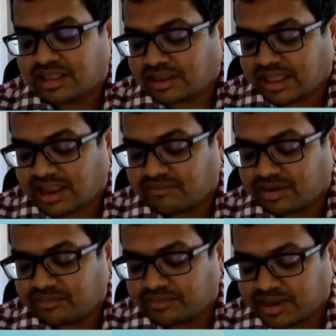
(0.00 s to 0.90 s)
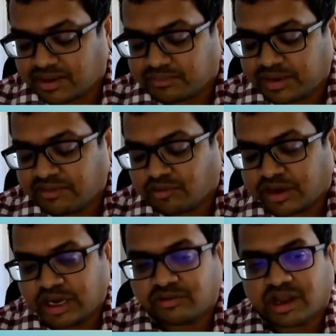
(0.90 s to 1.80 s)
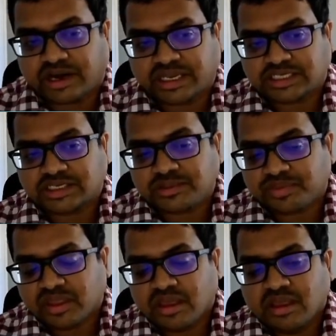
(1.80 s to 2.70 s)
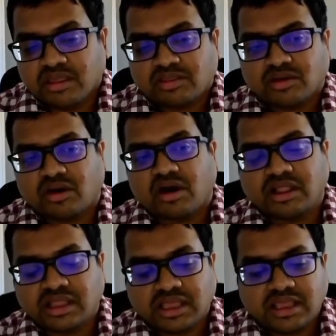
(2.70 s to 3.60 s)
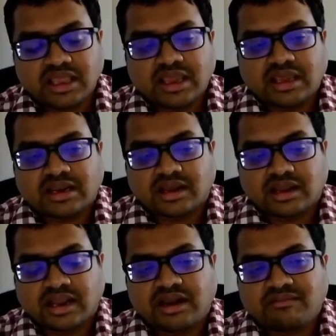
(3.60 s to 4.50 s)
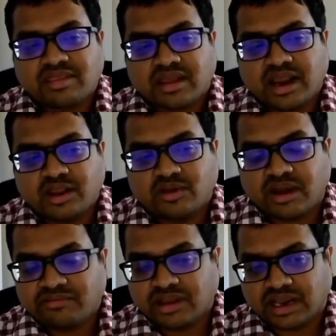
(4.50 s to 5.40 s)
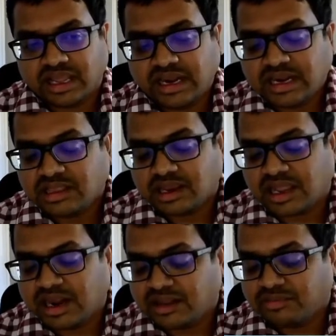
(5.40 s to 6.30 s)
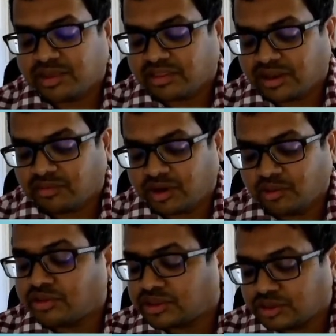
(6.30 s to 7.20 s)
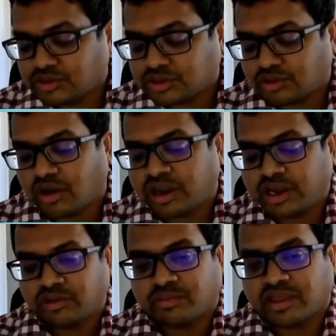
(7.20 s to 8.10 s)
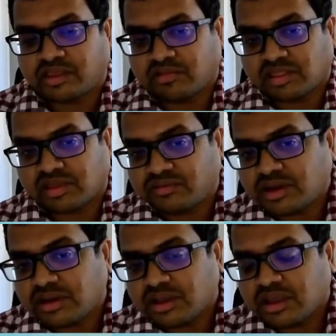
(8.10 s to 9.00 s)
Let's have a brief look into architecture. So on the left side, you have the client. The client is basically what users use to log into the MySQL server.